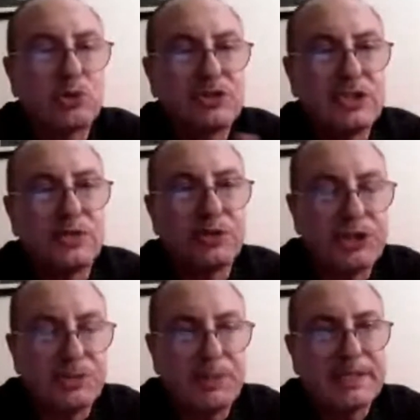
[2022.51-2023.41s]
receive
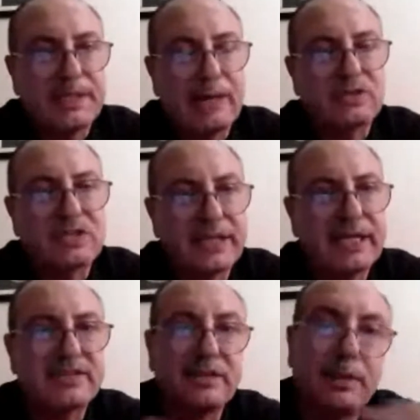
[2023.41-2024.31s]
treatment
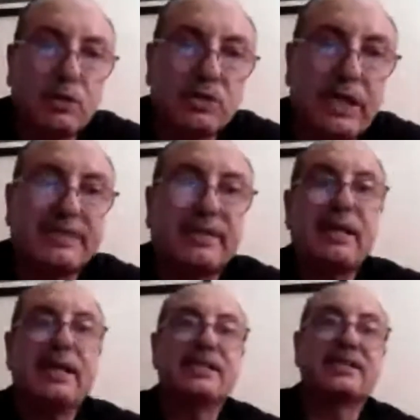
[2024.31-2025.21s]
outside Gaza because
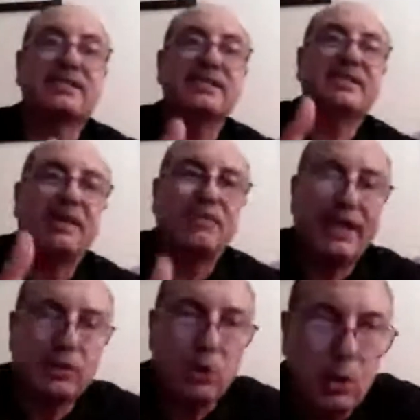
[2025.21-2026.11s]
Gaza doesn't have
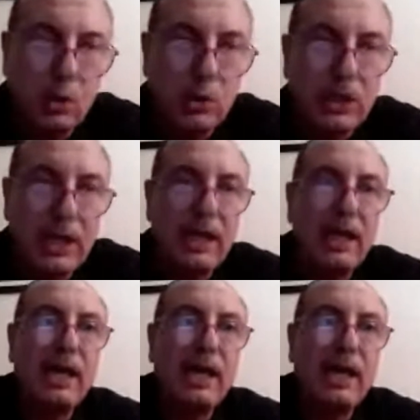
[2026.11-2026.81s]
at all